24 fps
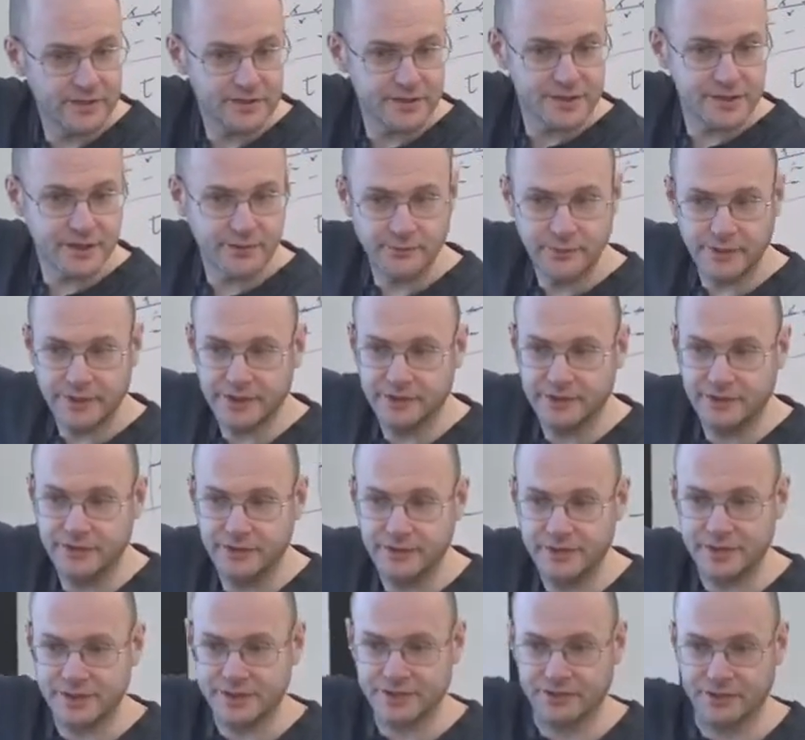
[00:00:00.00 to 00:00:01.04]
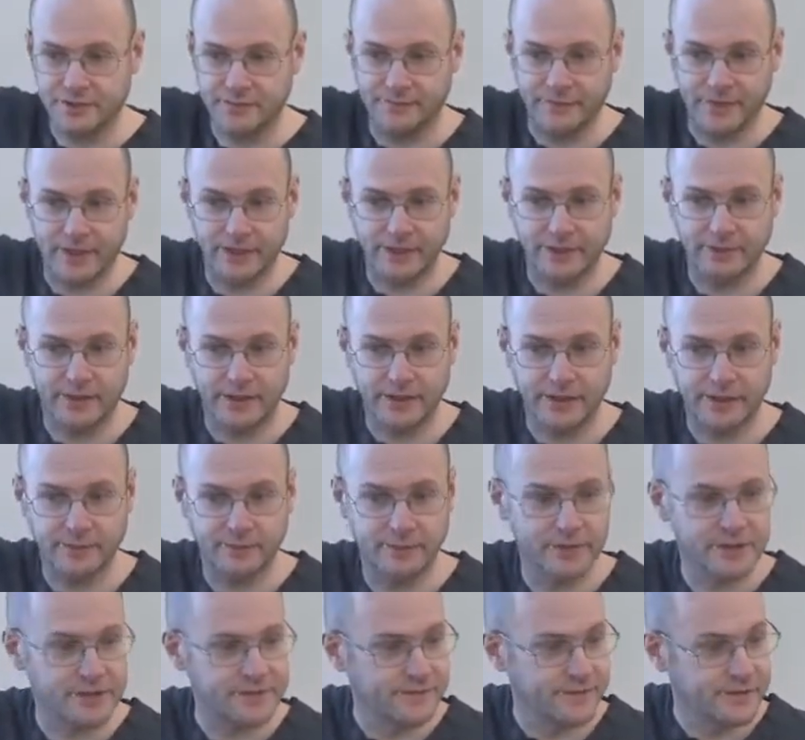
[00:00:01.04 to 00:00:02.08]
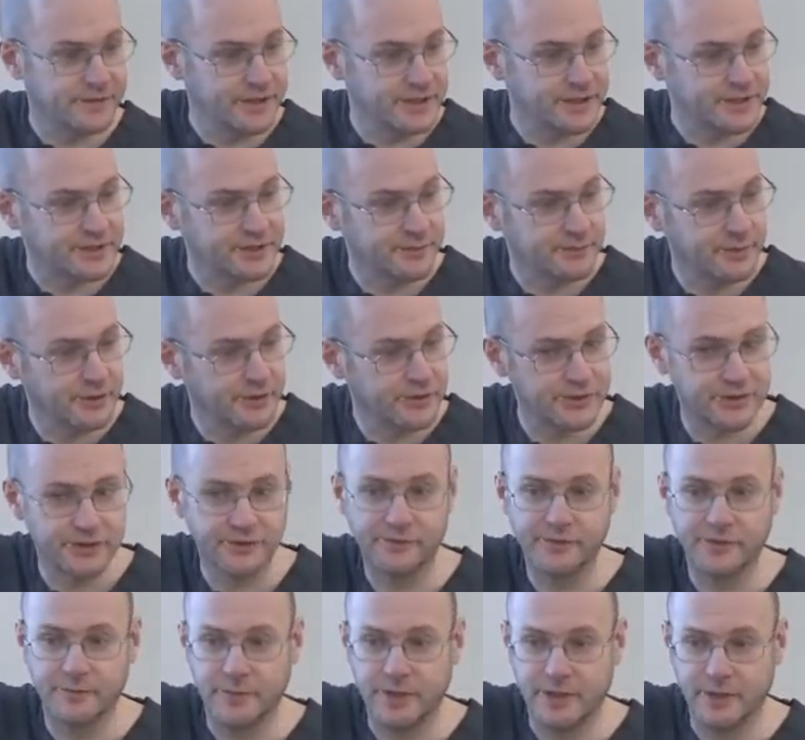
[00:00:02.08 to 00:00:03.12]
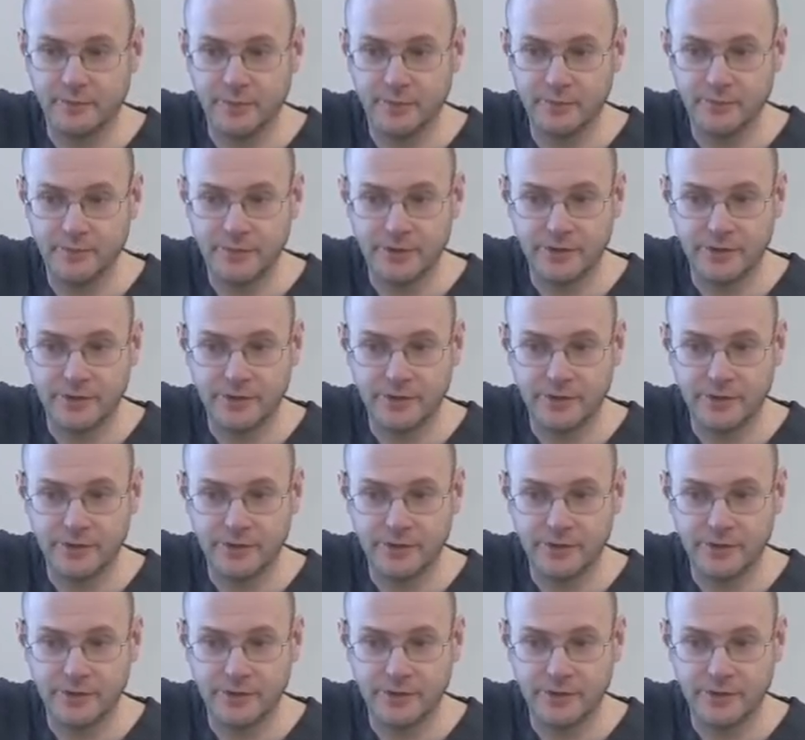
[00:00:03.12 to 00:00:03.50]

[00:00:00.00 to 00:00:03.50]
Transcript: so we can use extreme value arguments for the distribution of the minimum.